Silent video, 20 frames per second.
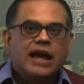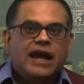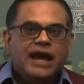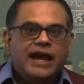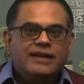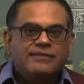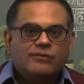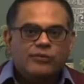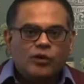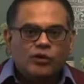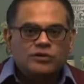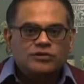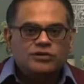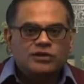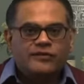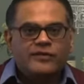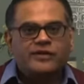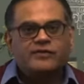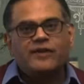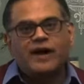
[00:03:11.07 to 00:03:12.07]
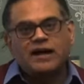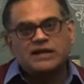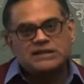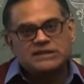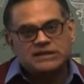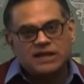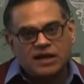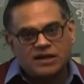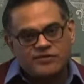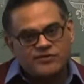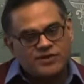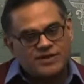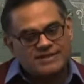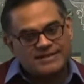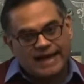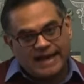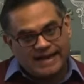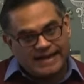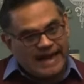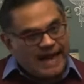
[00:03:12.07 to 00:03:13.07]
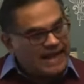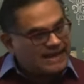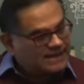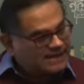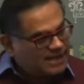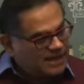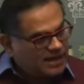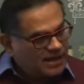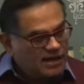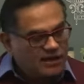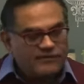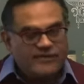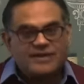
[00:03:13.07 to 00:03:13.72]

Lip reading: in most of advanced countries like Canada,